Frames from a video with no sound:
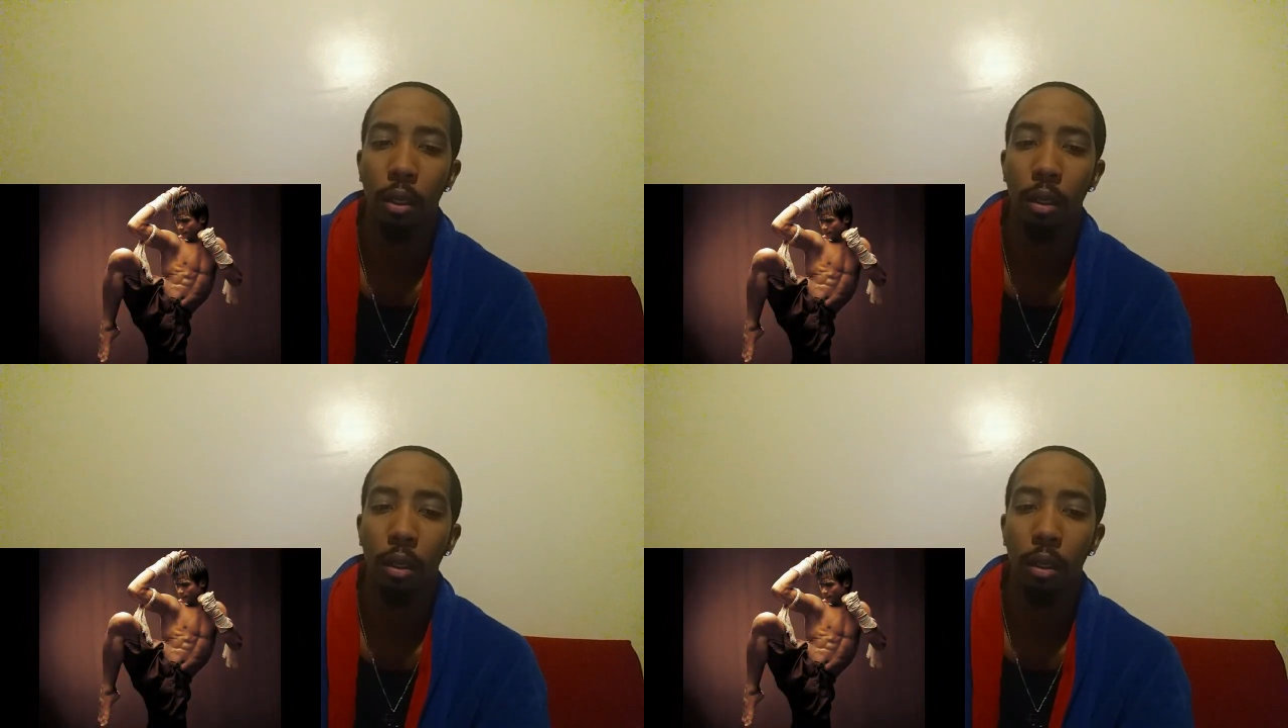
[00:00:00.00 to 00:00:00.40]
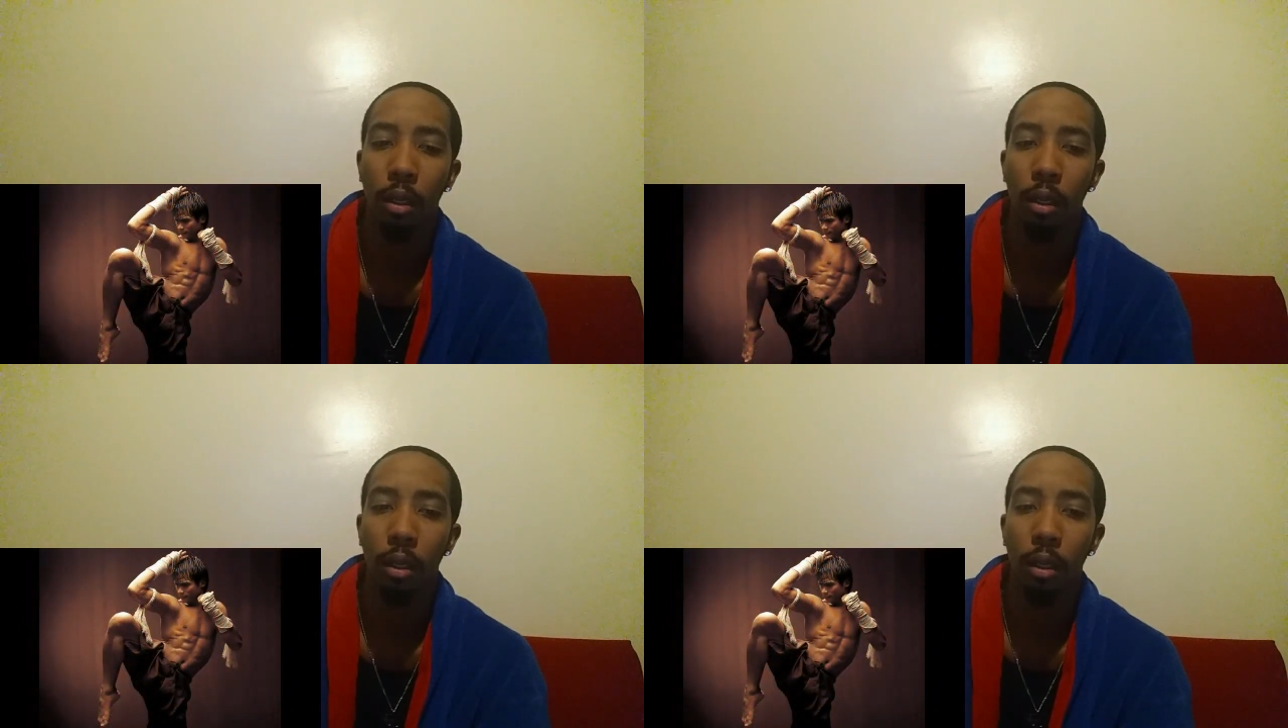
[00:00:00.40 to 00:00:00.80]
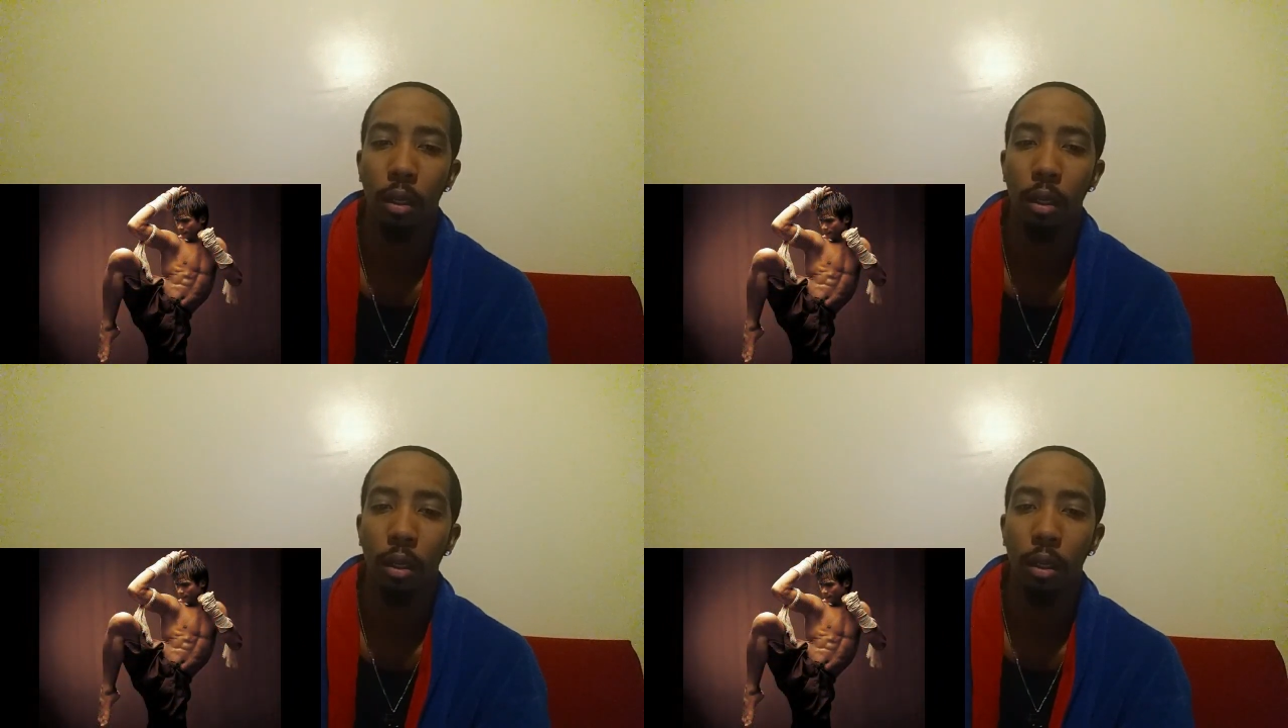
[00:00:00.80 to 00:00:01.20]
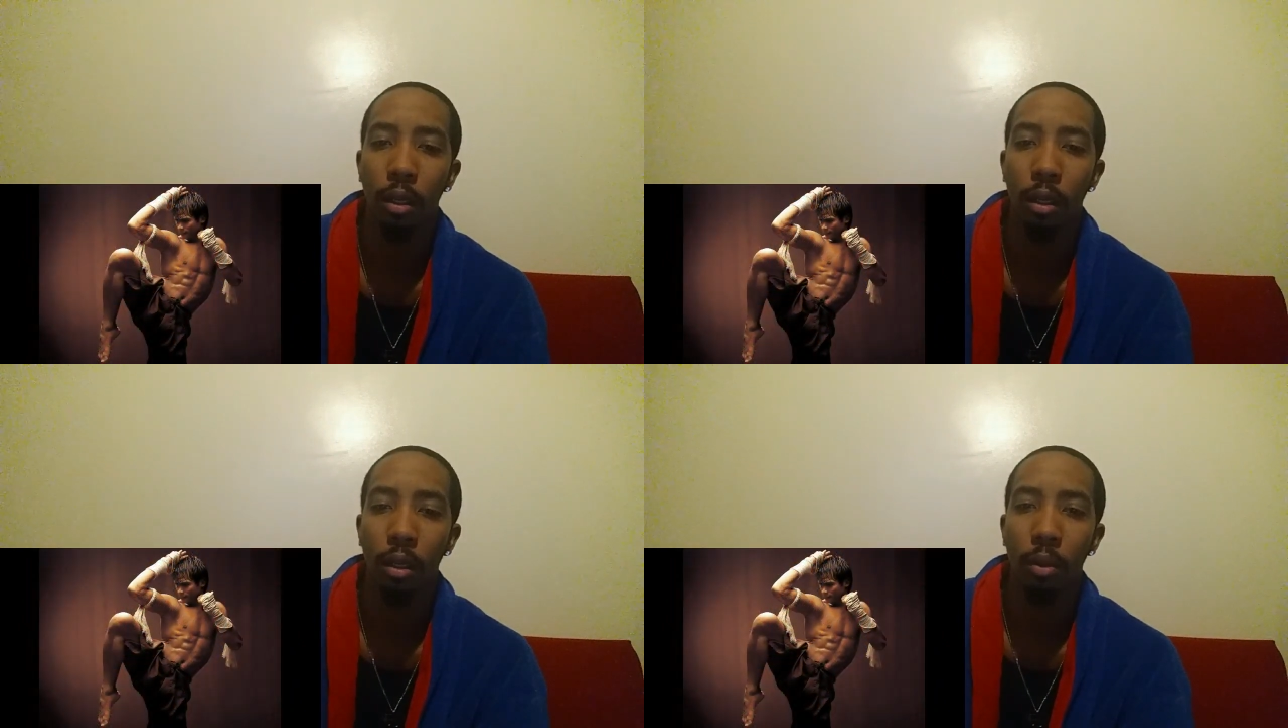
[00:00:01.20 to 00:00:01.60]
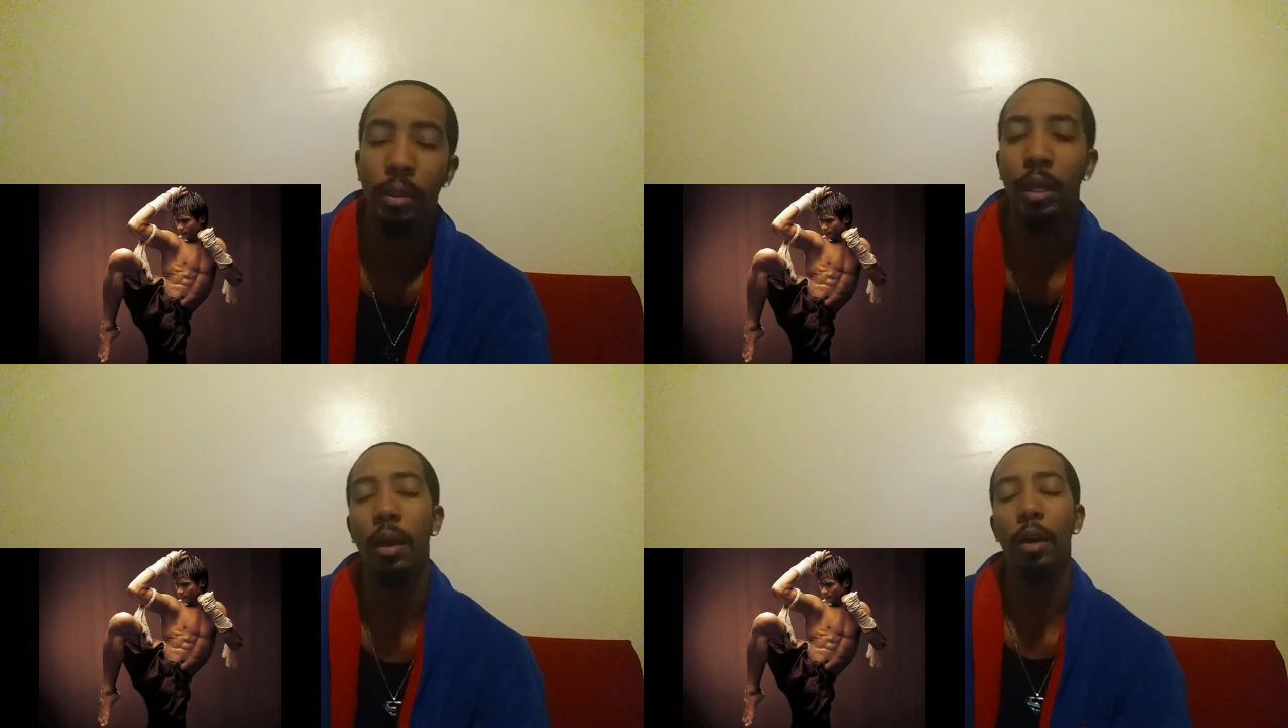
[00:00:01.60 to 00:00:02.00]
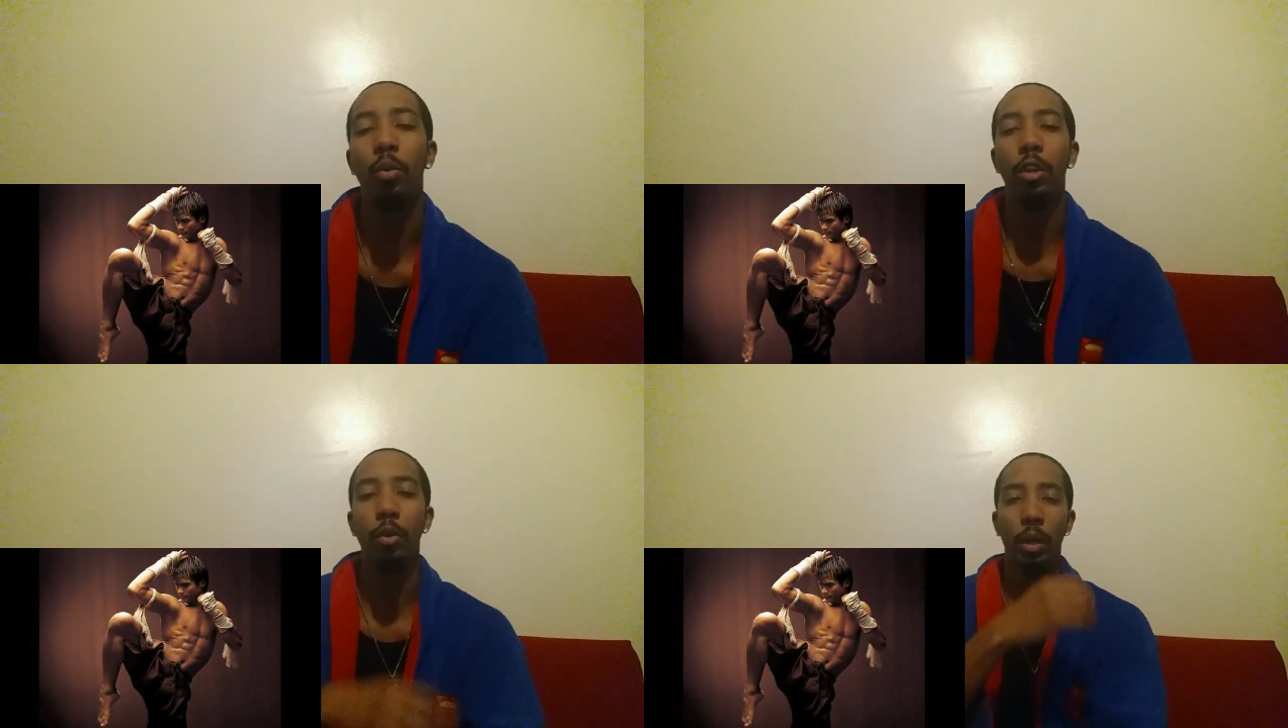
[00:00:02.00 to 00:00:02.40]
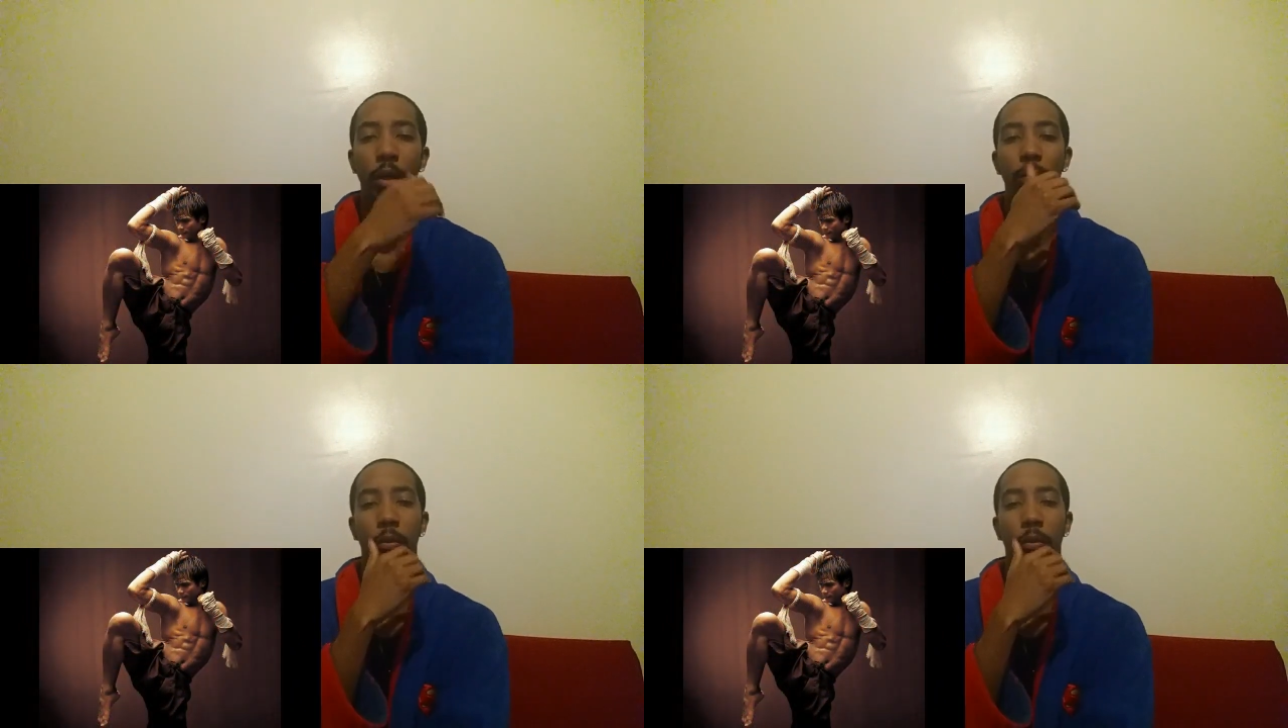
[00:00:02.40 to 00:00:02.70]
What the hell were you in